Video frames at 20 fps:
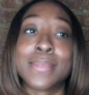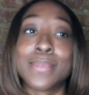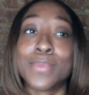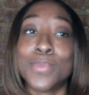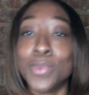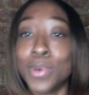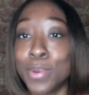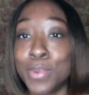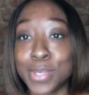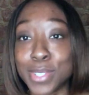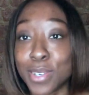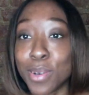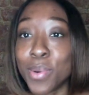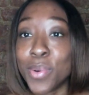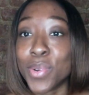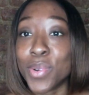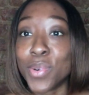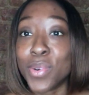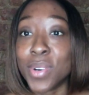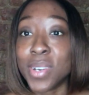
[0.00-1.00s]
what was
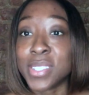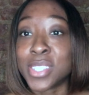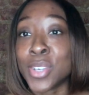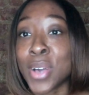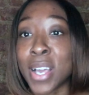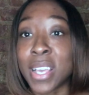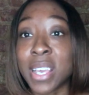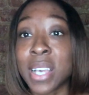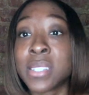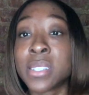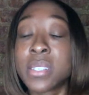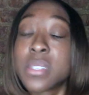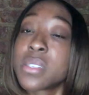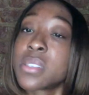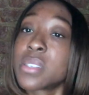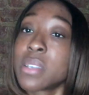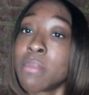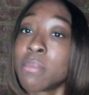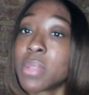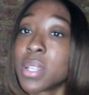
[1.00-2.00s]
going on. So I guess this is
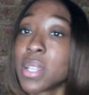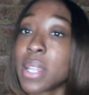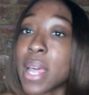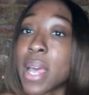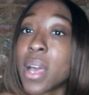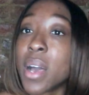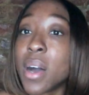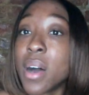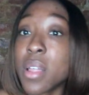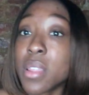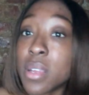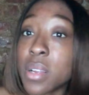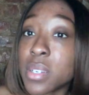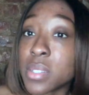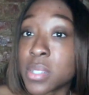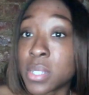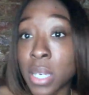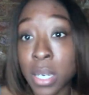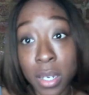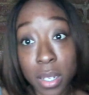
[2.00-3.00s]
something that other
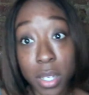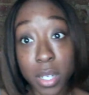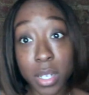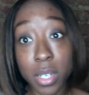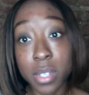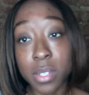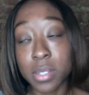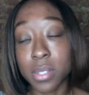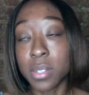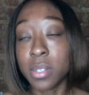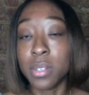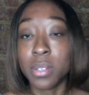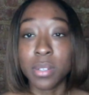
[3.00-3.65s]
sicklers,